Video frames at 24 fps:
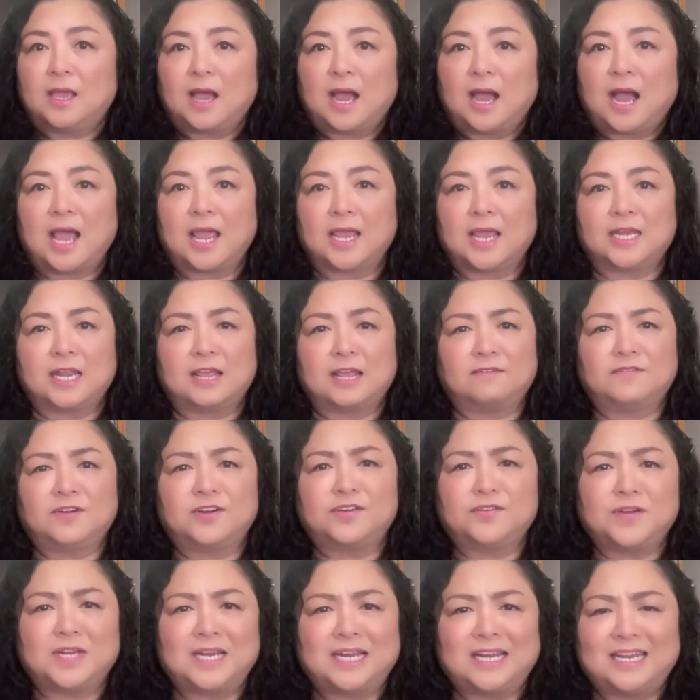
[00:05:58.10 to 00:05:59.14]
I
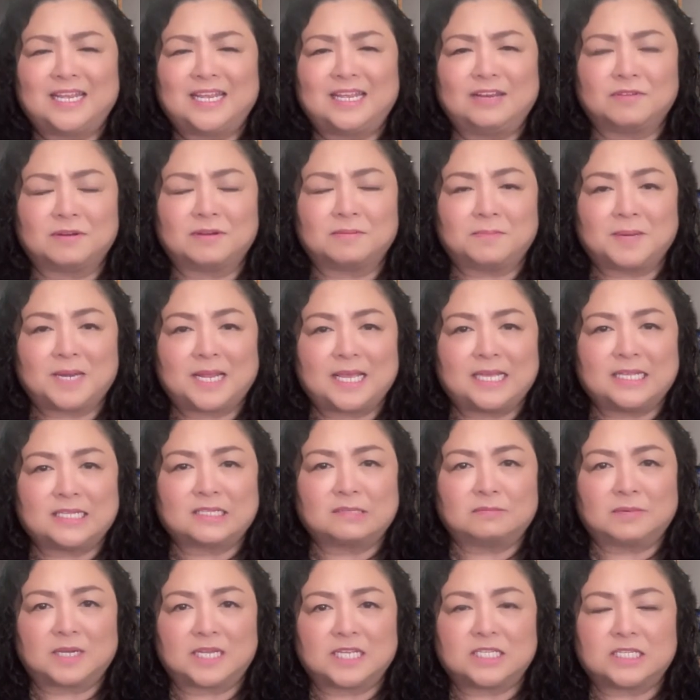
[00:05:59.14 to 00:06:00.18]
never really replace my